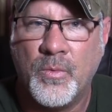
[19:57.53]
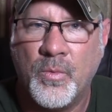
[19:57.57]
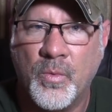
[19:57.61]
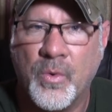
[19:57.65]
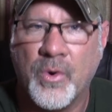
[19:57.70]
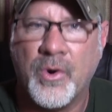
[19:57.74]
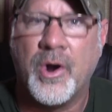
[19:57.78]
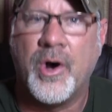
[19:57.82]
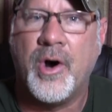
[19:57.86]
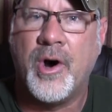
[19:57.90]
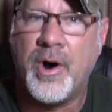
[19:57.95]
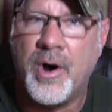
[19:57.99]

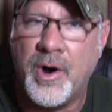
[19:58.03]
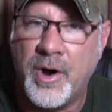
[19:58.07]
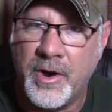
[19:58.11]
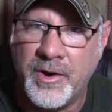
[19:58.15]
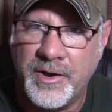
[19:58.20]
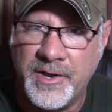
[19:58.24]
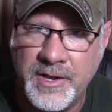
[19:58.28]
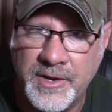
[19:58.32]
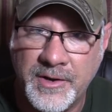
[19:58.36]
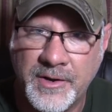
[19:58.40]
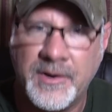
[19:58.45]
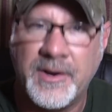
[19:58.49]
We're all
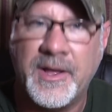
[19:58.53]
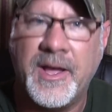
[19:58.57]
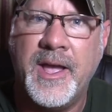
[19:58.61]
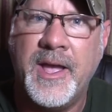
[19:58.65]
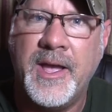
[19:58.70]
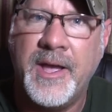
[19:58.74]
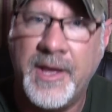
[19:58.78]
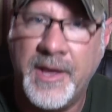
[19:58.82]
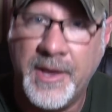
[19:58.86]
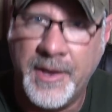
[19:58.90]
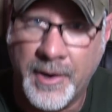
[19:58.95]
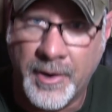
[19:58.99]
here to
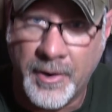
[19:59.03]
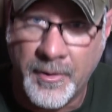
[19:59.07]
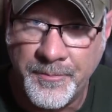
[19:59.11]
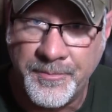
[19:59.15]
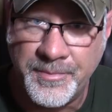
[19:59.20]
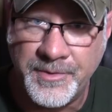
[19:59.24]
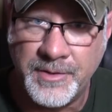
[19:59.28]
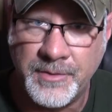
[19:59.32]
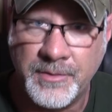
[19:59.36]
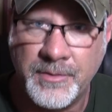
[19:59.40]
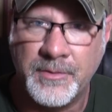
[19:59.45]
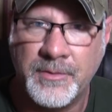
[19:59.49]

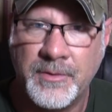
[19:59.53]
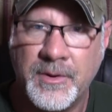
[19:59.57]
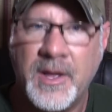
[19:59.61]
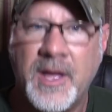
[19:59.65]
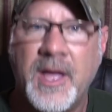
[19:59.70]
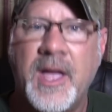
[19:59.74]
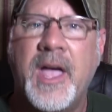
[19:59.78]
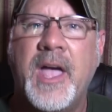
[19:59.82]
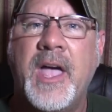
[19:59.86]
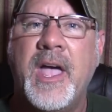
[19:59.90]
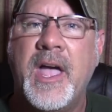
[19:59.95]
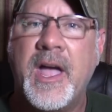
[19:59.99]
help you.
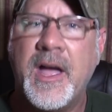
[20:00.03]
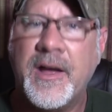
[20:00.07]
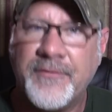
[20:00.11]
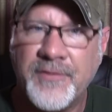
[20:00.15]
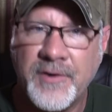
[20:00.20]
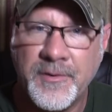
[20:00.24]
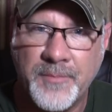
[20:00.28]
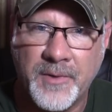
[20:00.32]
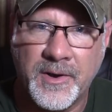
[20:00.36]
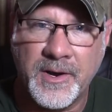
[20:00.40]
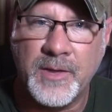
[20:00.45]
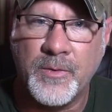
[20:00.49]

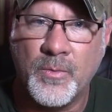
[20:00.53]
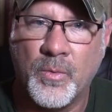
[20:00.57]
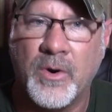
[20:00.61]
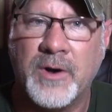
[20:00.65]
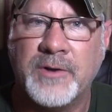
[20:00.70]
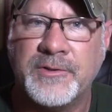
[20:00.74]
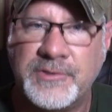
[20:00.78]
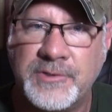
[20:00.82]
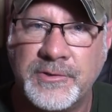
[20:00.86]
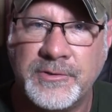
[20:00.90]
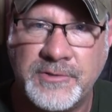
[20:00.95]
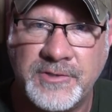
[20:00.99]
Everybody
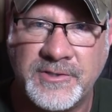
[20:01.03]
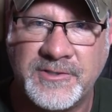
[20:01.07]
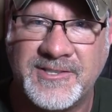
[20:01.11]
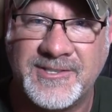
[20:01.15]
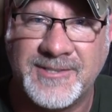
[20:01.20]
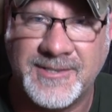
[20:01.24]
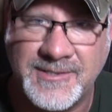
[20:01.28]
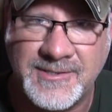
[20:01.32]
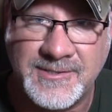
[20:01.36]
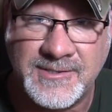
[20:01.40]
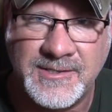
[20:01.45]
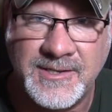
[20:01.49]
wants you to
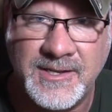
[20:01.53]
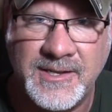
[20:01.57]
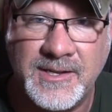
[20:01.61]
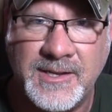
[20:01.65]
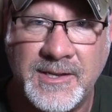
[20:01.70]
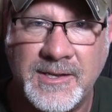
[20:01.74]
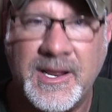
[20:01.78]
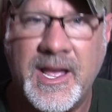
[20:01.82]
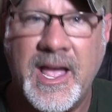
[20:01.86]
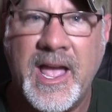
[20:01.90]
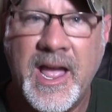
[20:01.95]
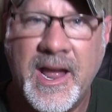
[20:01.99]

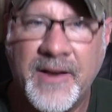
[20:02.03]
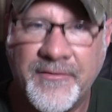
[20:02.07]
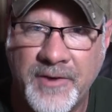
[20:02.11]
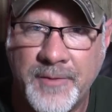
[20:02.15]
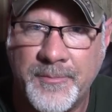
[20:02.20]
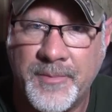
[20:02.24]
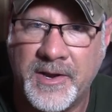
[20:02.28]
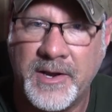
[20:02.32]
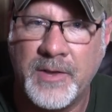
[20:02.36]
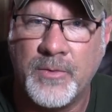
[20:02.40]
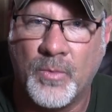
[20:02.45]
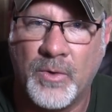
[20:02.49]
succeed.
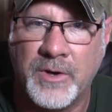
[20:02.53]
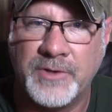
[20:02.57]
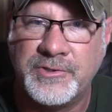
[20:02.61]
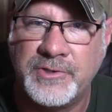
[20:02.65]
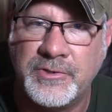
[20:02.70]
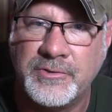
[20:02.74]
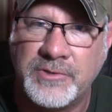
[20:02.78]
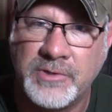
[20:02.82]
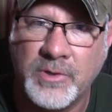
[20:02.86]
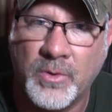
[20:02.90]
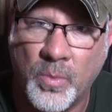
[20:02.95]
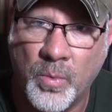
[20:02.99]
Everybody
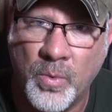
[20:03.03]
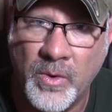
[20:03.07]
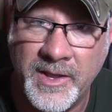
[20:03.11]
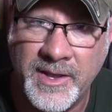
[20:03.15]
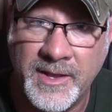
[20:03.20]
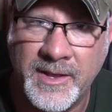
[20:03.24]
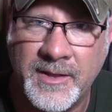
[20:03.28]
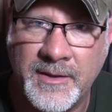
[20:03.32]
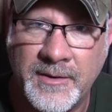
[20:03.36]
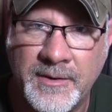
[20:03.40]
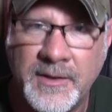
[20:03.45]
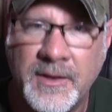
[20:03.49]
wants you to
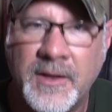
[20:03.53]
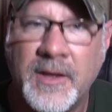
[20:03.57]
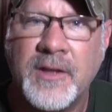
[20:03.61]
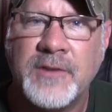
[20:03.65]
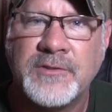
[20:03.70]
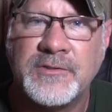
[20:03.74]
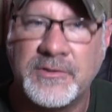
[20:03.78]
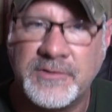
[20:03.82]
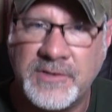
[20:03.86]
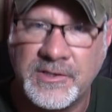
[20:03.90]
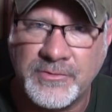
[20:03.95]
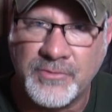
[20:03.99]
win.
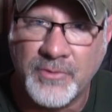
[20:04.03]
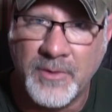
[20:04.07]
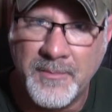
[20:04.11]
So just